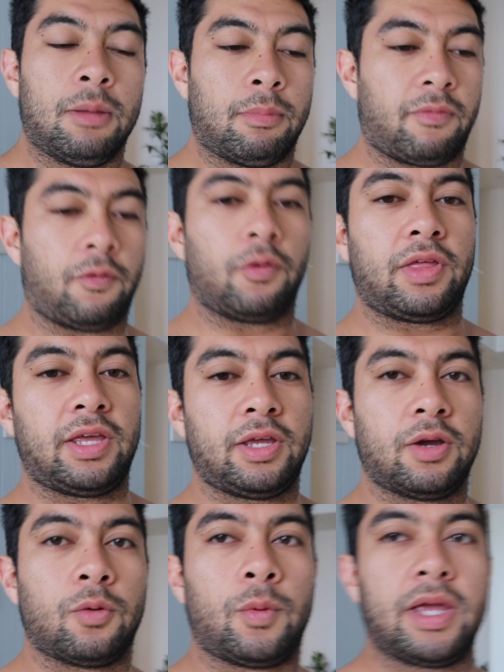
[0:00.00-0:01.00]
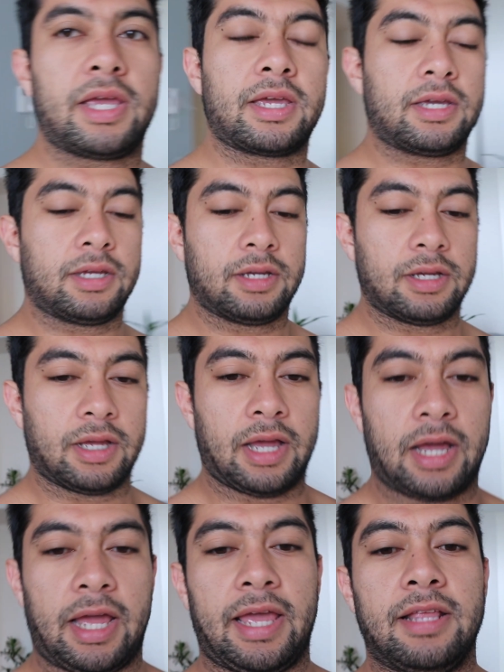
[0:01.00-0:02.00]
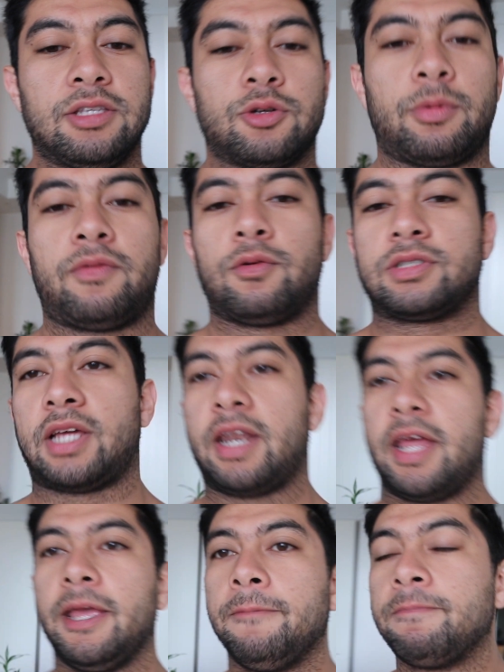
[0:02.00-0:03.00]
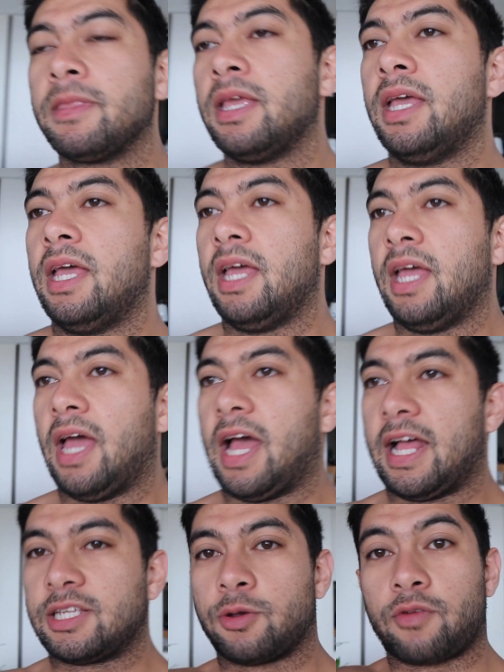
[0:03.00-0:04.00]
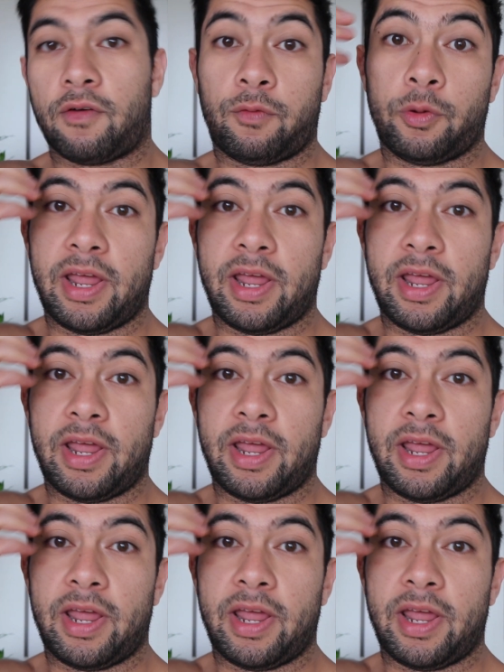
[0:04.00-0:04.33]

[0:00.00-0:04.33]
before the week ends, or before Sunday. So I've got 4